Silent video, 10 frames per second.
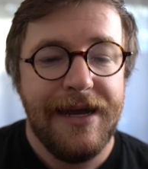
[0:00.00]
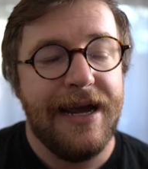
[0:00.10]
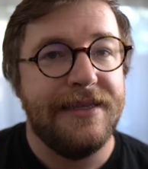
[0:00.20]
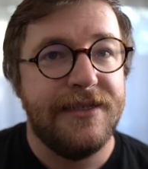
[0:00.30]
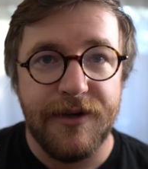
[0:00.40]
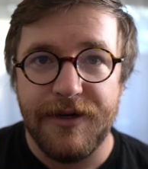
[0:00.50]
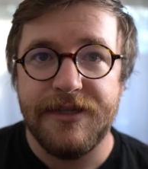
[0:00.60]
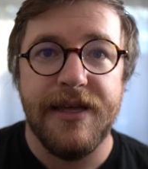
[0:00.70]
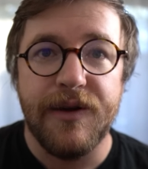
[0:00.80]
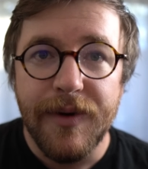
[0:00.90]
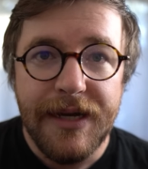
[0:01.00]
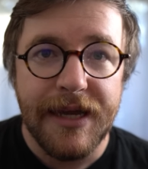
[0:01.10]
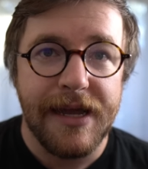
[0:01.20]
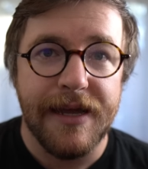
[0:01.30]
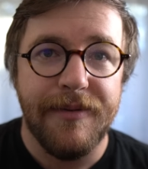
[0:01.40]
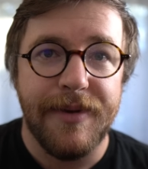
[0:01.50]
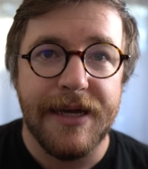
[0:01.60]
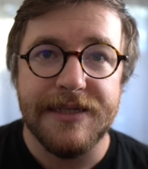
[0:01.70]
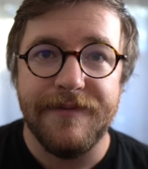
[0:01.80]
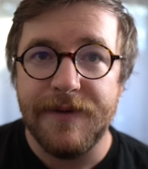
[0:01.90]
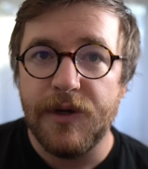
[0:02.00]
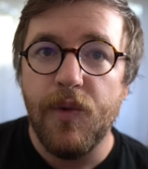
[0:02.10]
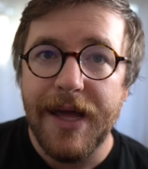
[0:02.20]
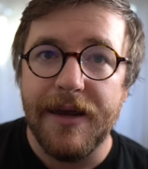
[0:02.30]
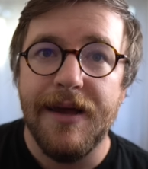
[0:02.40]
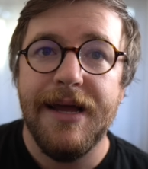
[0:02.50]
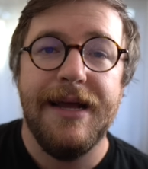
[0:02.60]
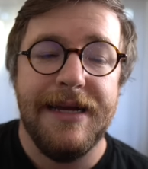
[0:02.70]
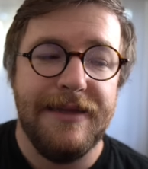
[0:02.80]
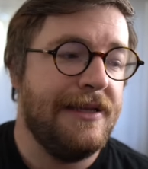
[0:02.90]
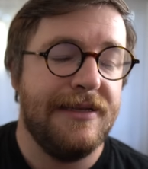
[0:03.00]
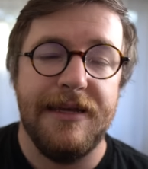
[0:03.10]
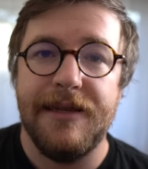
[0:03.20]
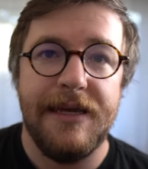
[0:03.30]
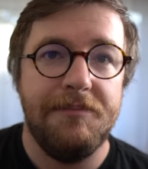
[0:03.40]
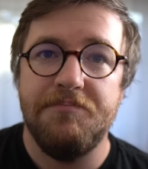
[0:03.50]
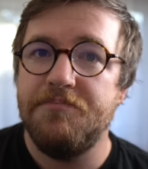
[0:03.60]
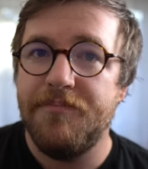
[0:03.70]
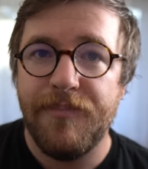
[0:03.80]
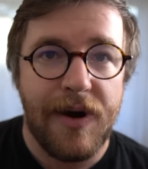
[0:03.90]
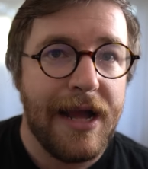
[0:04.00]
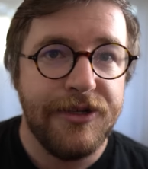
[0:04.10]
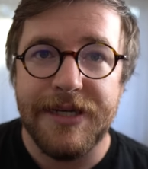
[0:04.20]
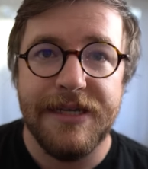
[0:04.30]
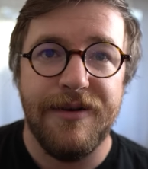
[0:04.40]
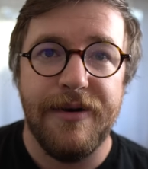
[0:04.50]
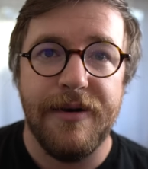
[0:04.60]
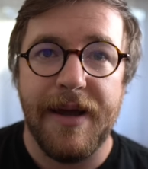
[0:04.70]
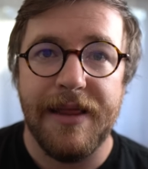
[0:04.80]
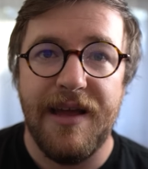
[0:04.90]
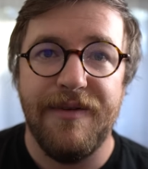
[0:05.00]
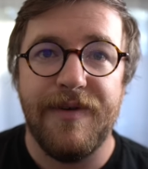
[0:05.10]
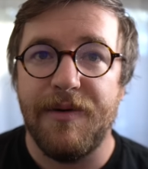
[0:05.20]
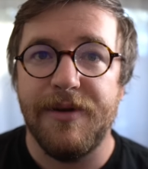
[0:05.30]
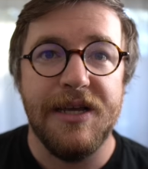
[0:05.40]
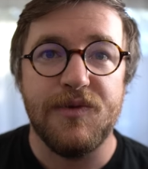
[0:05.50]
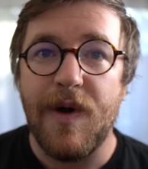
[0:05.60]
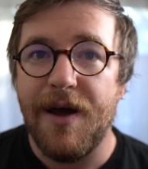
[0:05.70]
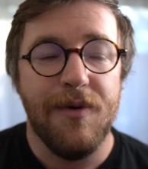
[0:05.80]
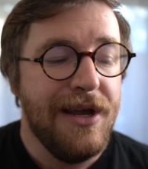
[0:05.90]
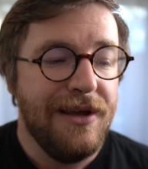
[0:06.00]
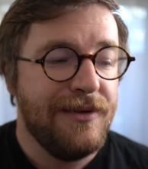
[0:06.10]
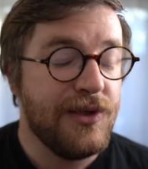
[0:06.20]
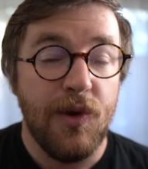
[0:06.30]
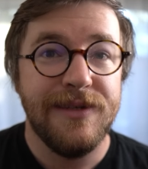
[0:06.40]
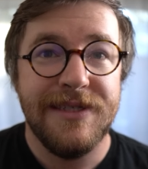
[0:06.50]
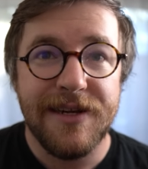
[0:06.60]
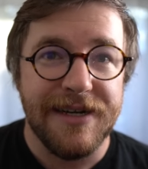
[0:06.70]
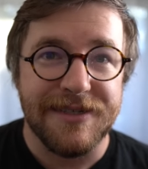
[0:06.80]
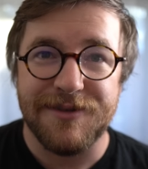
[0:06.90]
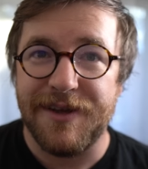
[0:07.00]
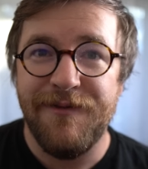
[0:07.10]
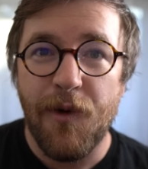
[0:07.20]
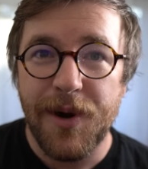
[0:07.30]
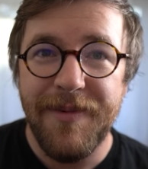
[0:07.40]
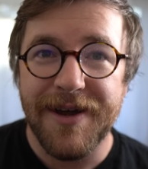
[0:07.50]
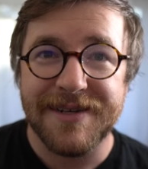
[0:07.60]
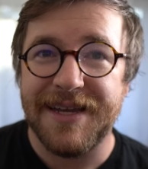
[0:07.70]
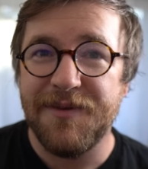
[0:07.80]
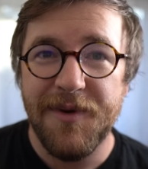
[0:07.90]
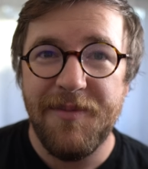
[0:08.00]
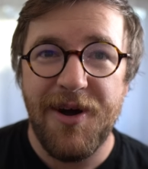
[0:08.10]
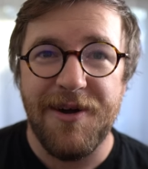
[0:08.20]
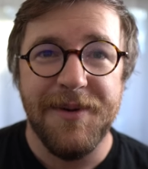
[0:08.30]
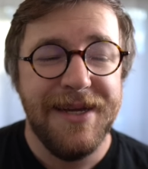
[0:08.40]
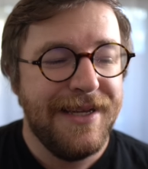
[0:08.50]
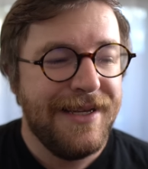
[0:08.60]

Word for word: I had started to like reading again because of Le Guin, and then suddenly Pratchett entered into my life, and I realized, wow, this is a whole series. There's like 40 books. I can read them all.